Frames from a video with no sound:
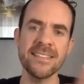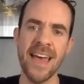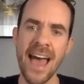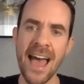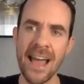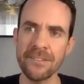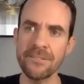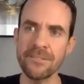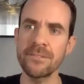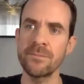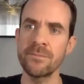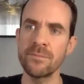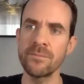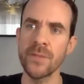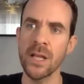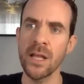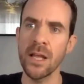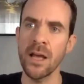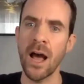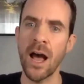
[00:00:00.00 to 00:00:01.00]
that,
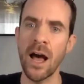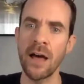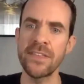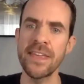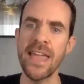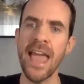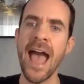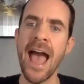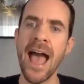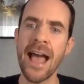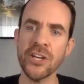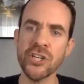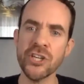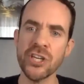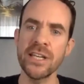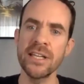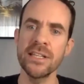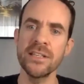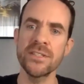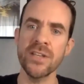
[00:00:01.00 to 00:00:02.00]
the
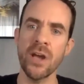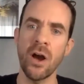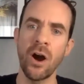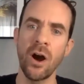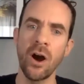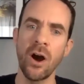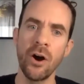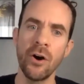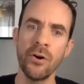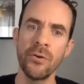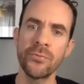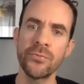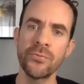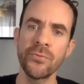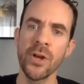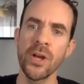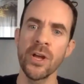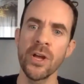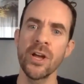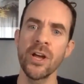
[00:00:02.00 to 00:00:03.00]
actions of
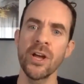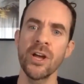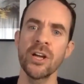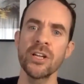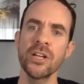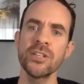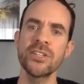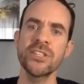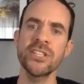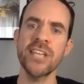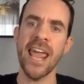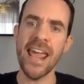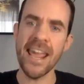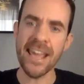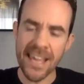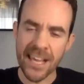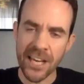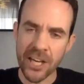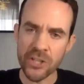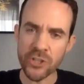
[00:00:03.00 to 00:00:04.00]

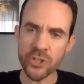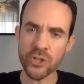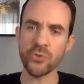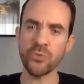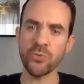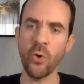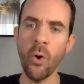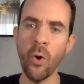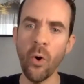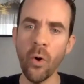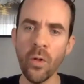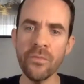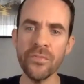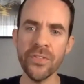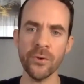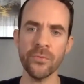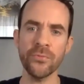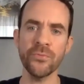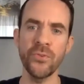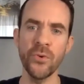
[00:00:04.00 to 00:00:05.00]
taking control of
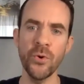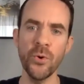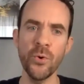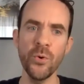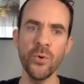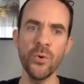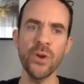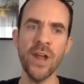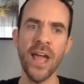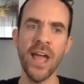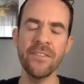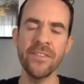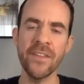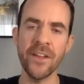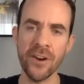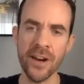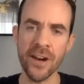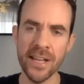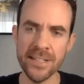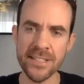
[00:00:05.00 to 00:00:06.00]
their food and
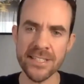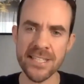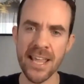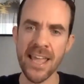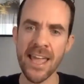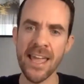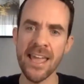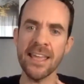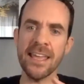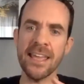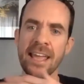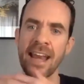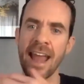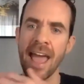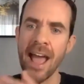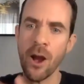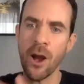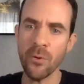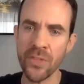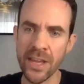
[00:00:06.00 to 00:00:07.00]
their intake and
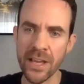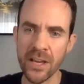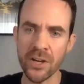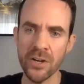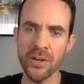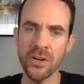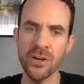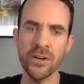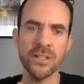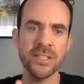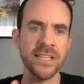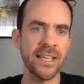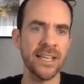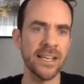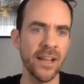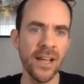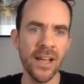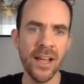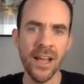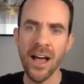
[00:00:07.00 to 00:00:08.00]
how they cooked and
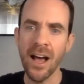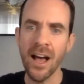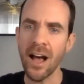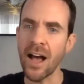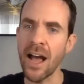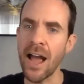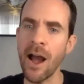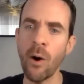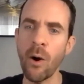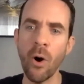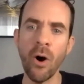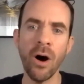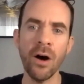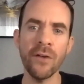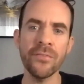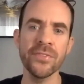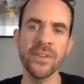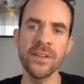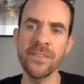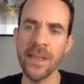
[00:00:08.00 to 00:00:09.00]
how
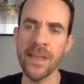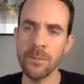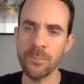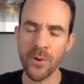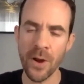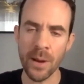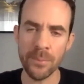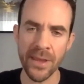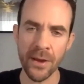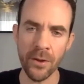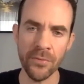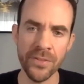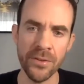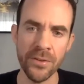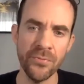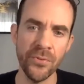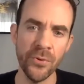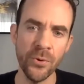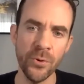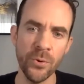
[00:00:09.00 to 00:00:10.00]
often they prepped healthy
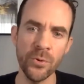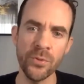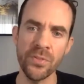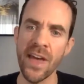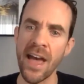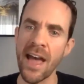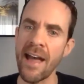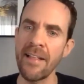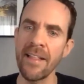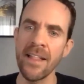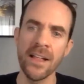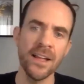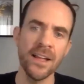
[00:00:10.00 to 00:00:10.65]
food, that